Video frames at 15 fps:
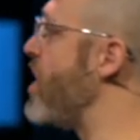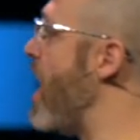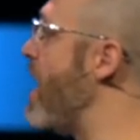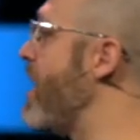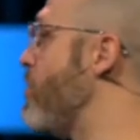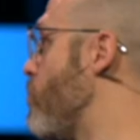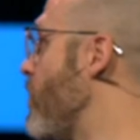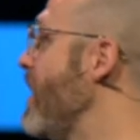of
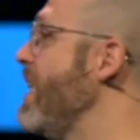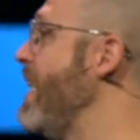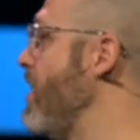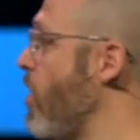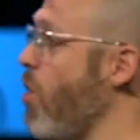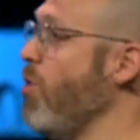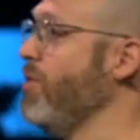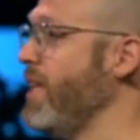John, and
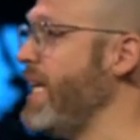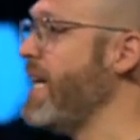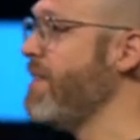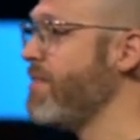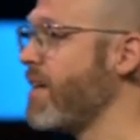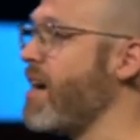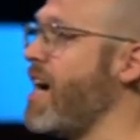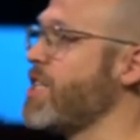really only
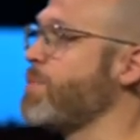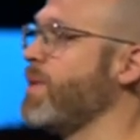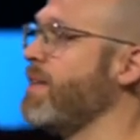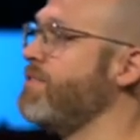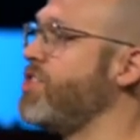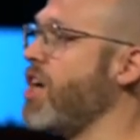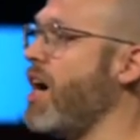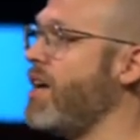in the Gospel
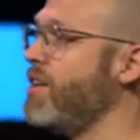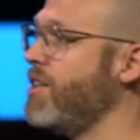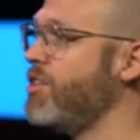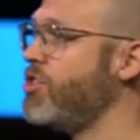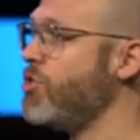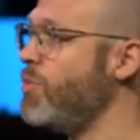of John,